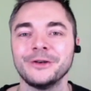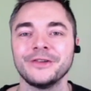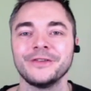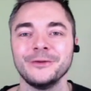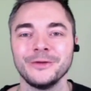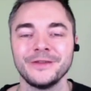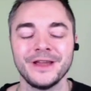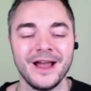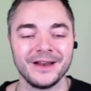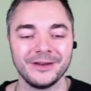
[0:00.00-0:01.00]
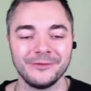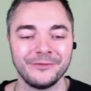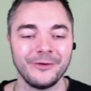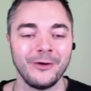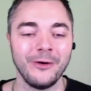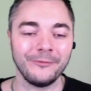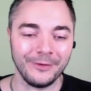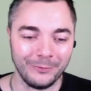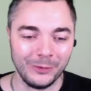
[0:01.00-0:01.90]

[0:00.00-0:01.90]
which is use the active of